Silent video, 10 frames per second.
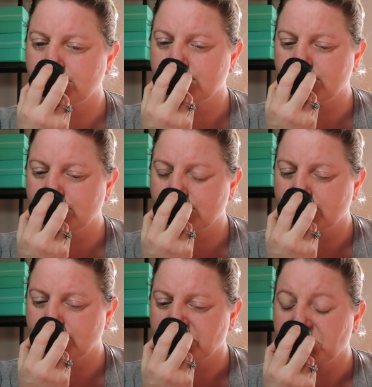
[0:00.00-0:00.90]

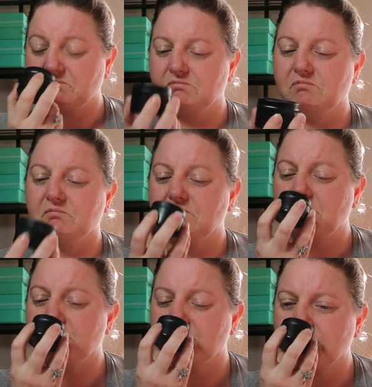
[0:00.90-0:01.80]

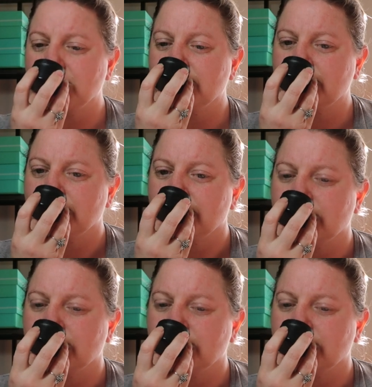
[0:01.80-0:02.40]
Nothing is said.